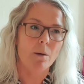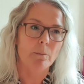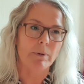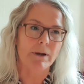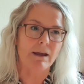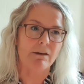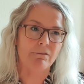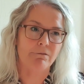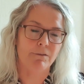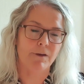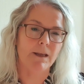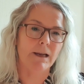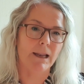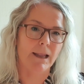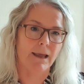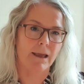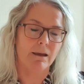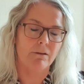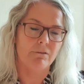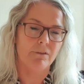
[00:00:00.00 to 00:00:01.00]
but I feel
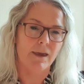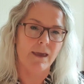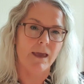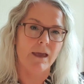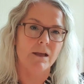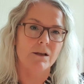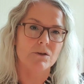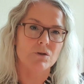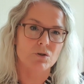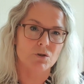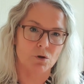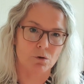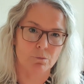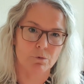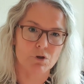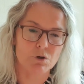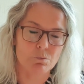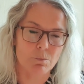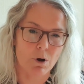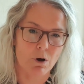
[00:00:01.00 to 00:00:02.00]
like I've ate so
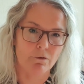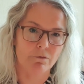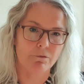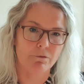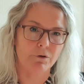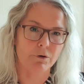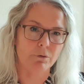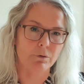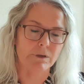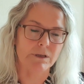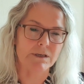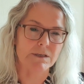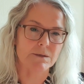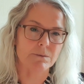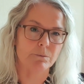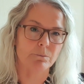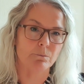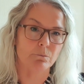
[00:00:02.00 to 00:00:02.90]
much more fruit this